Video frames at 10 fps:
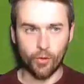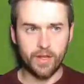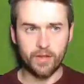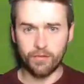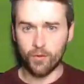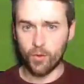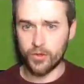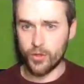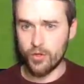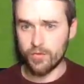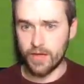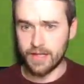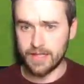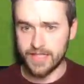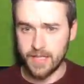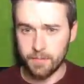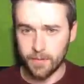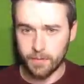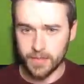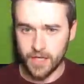in for Juve in a deep
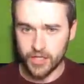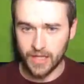position.